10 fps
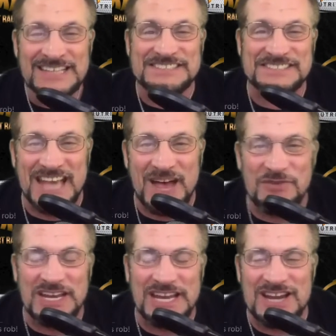
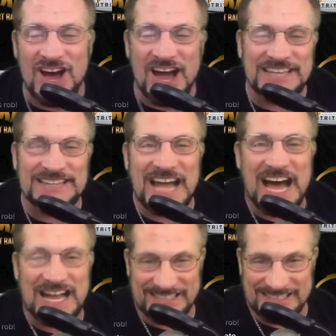$79.
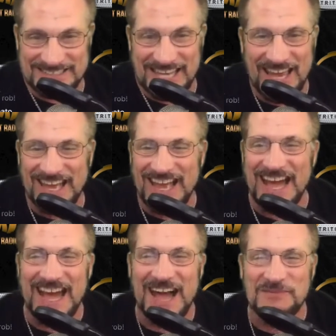
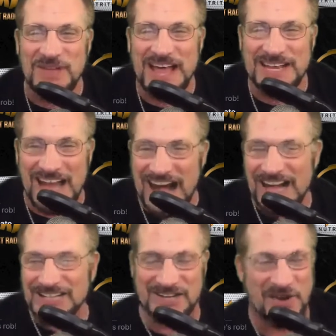I'm like, I'll
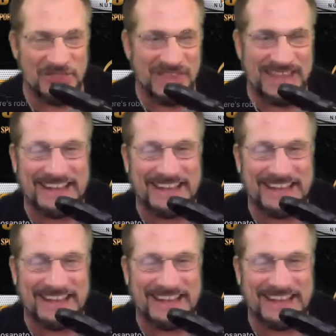go there.